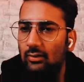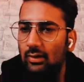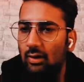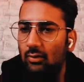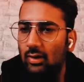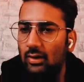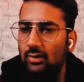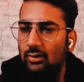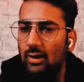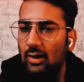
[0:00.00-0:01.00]

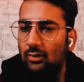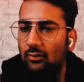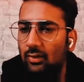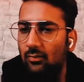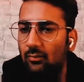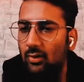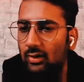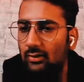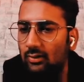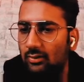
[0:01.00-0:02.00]
Now the answer for
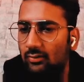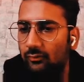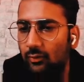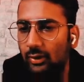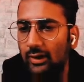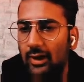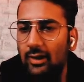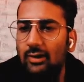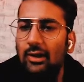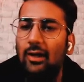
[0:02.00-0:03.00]
this is 49.